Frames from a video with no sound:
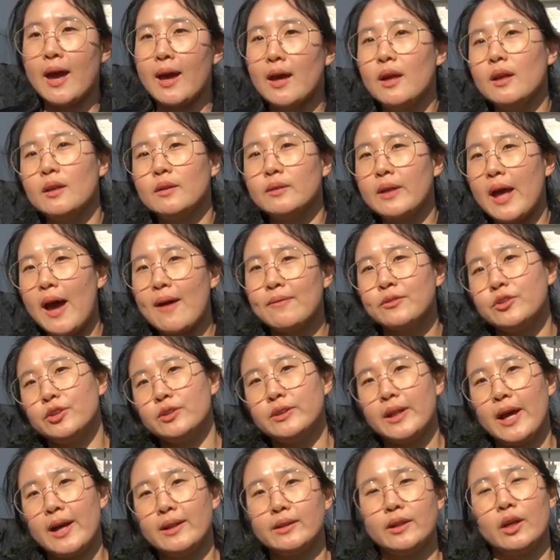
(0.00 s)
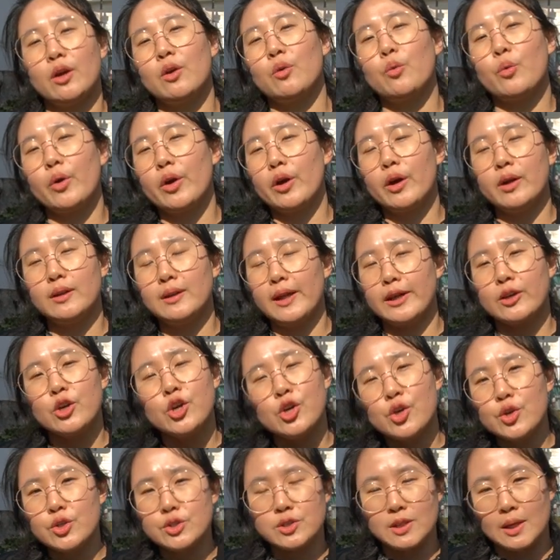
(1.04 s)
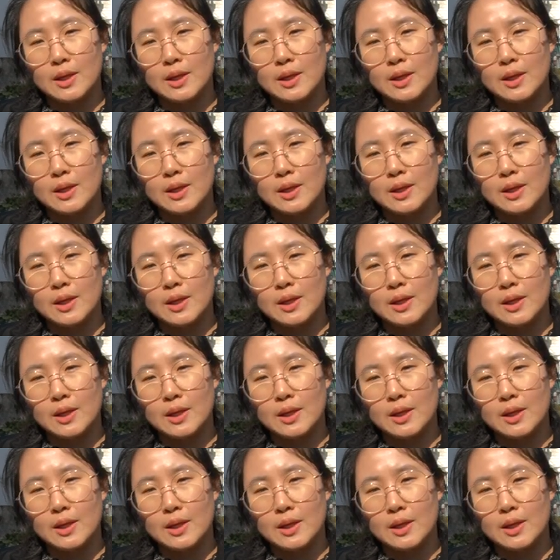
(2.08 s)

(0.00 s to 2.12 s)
and after that there were huge